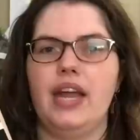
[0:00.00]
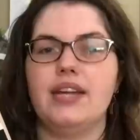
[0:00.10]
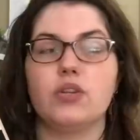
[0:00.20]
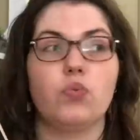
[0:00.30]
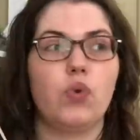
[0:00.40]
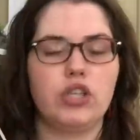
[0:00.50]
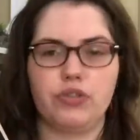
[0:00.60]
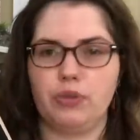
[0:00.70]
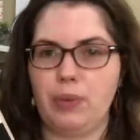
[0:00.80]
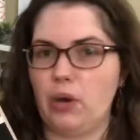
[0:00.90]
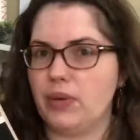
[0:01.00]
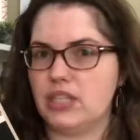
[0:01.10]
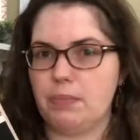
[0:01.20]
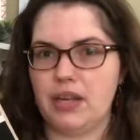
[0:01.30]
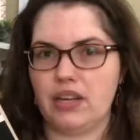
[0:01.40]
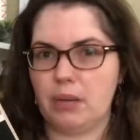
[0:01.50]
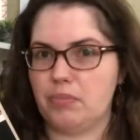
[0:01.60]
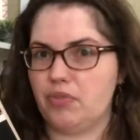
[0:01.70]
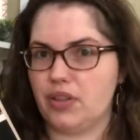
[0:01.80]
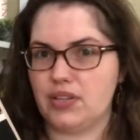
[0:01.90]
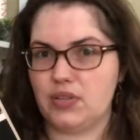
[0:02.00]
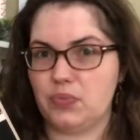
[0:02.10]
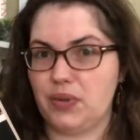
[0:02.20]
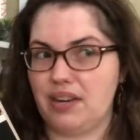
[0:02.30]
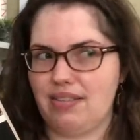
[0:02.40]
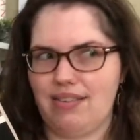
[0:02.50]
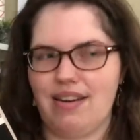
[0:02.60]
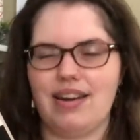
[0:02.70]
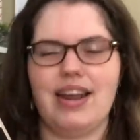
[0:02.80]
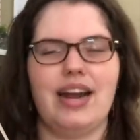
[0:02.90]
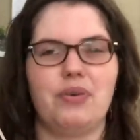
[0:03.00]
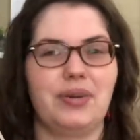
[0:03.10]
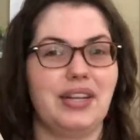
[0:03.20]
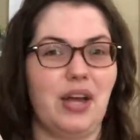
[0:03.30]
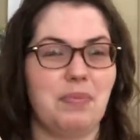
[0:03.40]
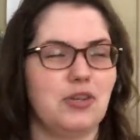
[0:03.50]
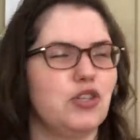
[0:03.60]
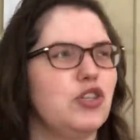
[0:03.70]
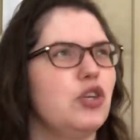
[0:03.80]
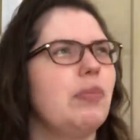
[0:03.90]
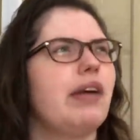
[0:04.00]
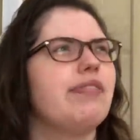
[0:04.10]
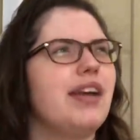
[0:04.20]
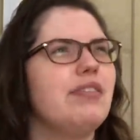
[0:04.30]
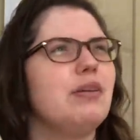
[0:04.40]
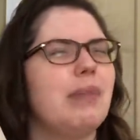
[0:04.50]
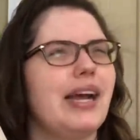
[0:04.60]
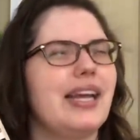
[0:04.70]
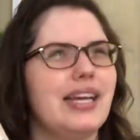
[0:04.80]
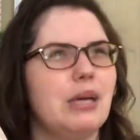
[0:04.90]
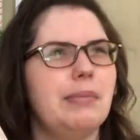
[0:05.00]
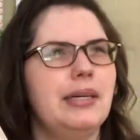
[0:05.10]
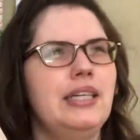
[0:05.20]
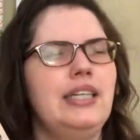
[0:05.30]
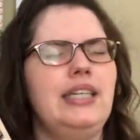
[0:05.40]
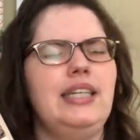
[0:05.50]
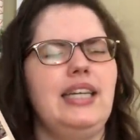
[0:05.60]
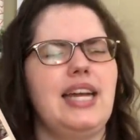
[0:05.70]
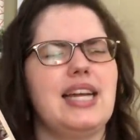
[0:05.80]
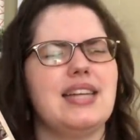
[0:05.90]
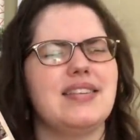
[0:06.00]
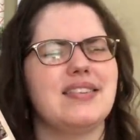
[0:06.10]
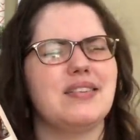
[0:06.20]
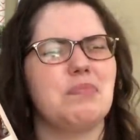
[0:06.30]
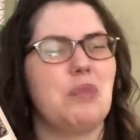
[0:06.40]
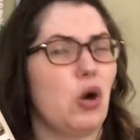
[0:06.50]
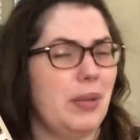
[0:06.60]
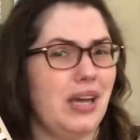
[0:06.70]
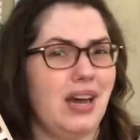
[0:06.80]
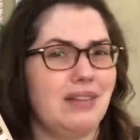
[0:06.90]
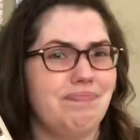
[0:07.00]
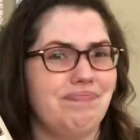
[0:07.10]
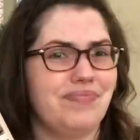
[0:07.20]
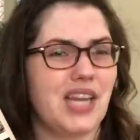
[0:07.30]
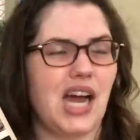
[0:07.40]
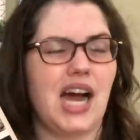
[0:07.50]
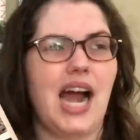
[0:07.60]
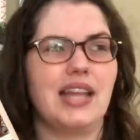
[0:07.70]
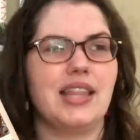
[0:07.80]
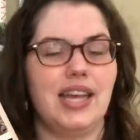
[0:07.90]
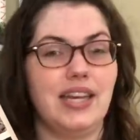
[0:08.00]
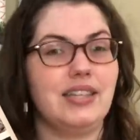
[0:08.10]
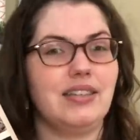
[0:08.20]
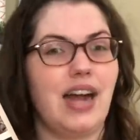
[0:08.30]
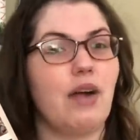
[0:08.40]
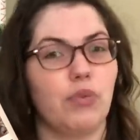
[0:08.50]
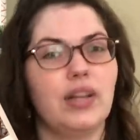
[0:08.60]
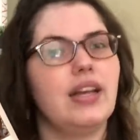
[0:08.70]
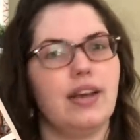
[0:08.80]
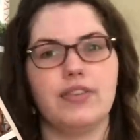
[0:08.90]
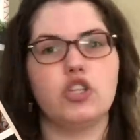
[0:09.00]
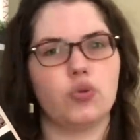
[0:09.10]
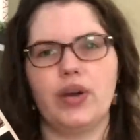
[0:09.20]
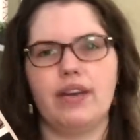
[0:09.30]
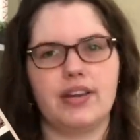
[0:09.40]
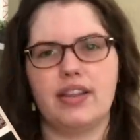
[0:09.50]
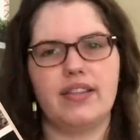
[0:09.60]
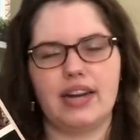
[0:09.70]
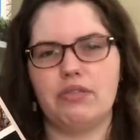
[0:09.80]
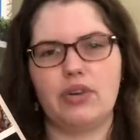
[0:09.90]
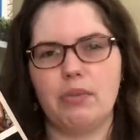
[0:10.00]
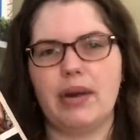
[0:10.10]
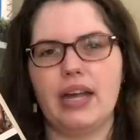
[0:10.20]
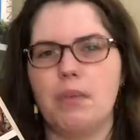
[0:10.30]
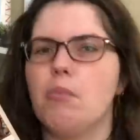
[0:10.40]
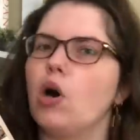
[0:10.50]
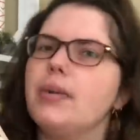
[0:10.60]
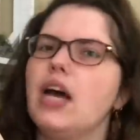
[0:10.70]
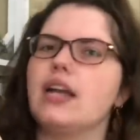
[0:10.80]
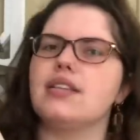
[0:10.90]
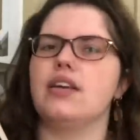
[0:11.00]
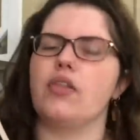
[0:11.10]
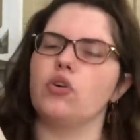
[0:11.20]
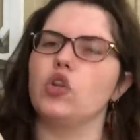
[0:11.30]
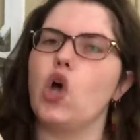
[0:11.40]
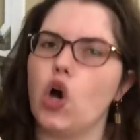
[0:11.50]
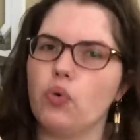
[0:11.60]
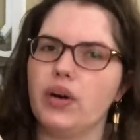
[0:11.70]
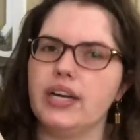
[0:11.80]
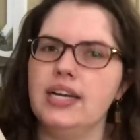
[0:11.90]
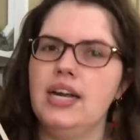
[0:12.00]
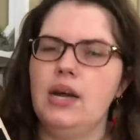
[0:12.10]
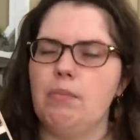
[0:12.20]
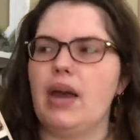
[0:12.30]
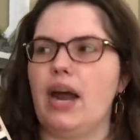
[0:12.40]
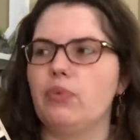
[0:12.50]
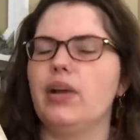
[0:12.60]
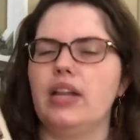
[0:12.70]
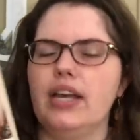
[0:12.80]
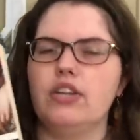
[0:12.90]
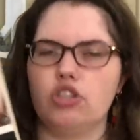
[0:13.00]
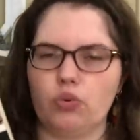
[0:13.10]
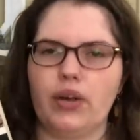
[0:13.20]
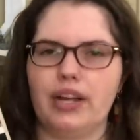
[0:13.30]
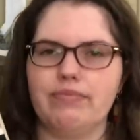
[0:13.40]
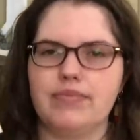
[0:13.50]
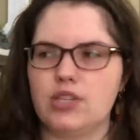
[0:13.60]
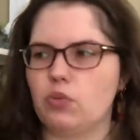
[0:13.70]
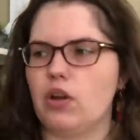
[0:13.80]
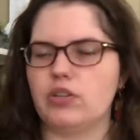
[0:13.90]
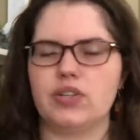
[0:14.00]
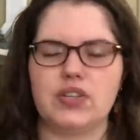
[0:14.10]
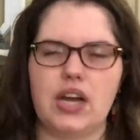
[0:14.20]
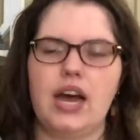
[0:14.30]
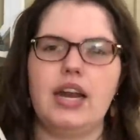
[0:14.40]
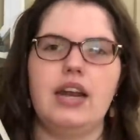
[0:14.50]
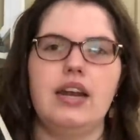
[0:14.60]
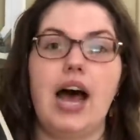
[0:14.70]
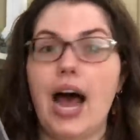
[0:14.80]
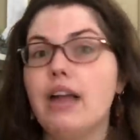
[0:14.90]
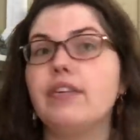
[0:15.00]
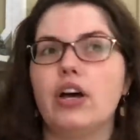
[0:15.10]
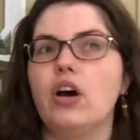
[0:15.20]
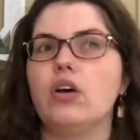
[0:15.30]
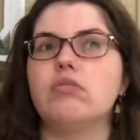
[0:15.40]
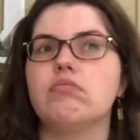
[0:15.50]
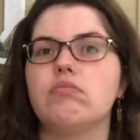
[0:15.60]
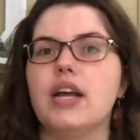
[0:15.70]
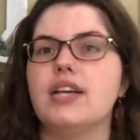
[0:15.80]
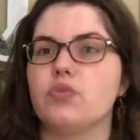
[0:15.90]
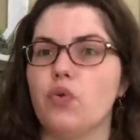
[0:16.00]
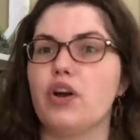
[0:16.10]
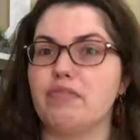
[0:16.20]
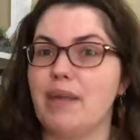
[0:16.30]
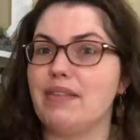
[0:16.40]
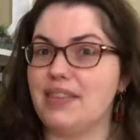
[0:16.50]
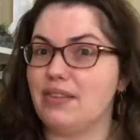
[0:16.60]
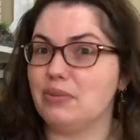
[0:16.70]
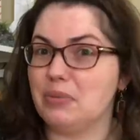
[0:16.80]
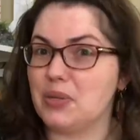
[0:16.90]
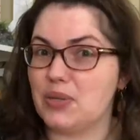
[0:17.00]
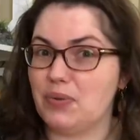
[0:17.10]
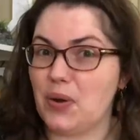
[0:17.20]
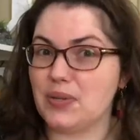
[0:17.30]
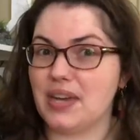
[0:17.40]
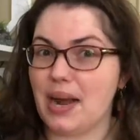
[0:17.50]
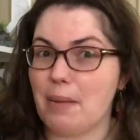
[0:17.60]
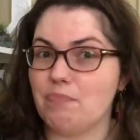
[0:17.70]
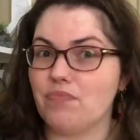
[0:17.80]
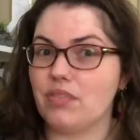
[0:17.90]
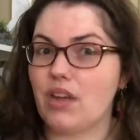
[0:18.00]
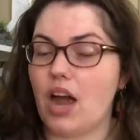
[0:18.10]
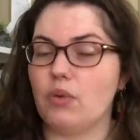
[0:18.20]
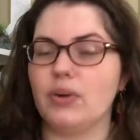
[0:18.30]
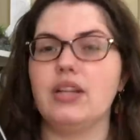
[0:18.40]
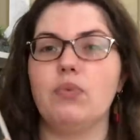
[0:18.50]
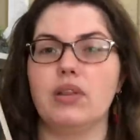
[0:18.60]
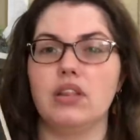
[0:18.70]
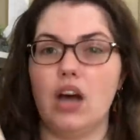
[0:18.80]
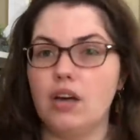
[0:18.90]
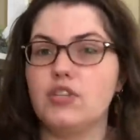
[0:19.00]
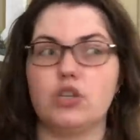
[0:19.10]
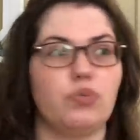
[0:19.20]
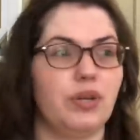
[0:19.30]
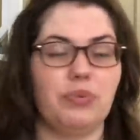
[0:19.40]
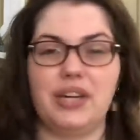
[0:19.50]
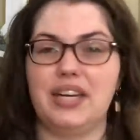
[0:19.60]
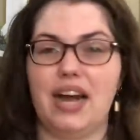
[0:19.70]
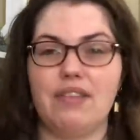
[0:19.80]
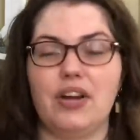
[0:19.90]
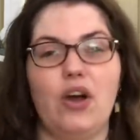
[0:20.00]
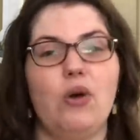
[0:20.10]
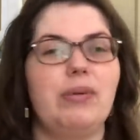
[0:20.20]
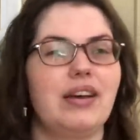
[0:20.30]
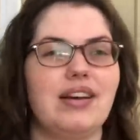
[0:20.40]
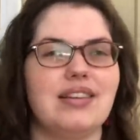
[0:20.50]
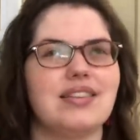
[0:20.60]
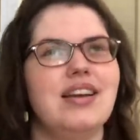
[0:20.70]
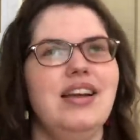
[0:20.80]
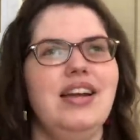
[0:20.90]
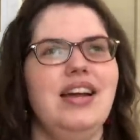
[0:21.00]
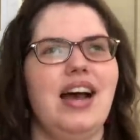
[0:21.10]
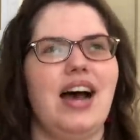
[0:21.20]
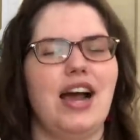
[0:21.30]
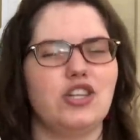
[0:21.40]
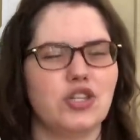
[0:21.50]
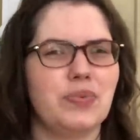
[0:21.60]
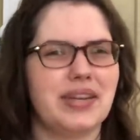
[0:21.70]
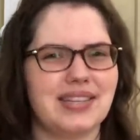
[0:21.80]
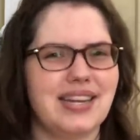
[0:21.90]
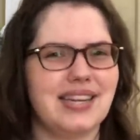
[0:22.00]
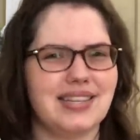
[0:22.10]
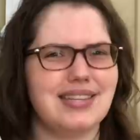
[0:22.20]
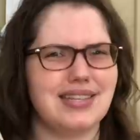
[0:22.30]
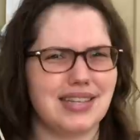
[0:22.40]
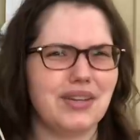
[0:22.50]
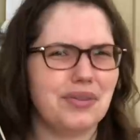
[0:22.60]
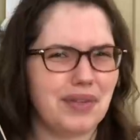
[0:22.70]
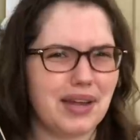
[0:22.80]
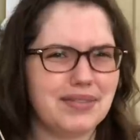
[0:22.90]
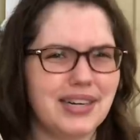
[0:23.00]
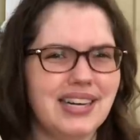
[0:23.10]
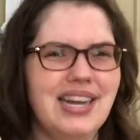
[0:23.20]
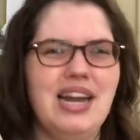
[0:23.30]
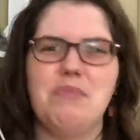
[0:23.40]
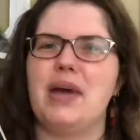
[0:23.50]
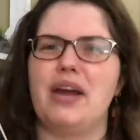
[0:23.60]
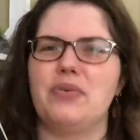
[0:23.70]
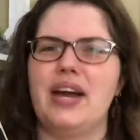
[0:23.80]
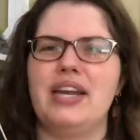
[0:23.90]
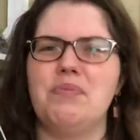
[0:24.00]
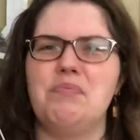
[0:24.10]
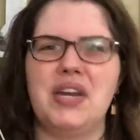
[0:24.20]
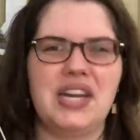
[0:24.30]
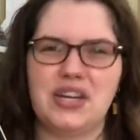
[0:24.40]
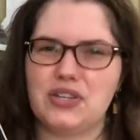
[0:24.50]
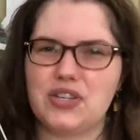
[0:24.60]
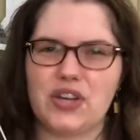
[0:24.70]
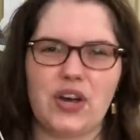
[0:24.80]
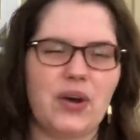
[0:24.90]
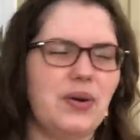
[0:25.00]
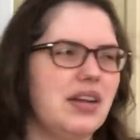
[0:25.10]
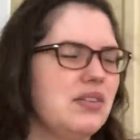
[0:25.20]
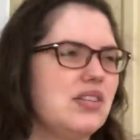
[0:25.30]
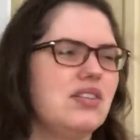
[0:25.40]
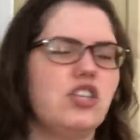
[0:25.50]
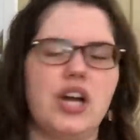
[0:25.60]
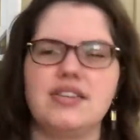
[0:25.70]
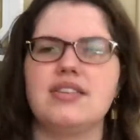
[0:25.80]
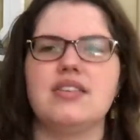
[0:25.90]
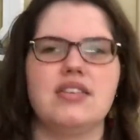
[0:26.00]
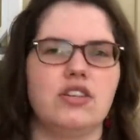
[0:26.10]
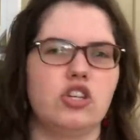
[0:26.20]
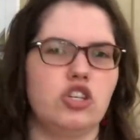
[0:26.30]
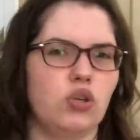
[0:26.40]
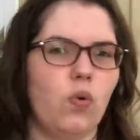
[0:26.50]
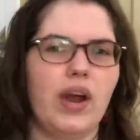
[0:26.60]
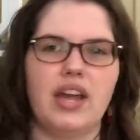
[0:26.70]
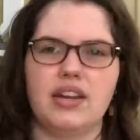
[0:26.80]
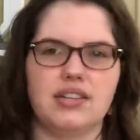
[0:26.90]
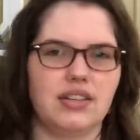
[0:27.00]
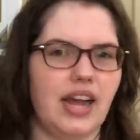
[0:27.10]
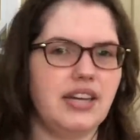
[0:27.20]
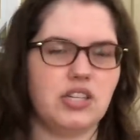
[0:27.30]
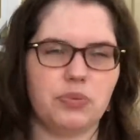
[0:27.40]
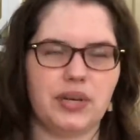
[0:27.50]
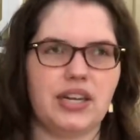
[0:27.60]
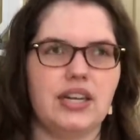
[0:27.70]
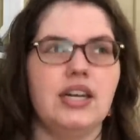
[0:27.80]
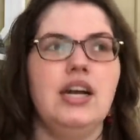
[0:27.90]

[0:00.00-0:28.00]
He's a wonderful poet to pick up for this readathon, and I really hope that you do. My favorite by him is Marmion. I think I really have enjoyed everything that I've read by him. Marmion is another long one, but I really enjoy Sir Walter Scott, and Ivanhoe is one of my favorite books of all time. I really would love to reread Ivanhoe because I just want to see if it's still a favorite, but I read it many years ago and it's just such a joy and a delight to read.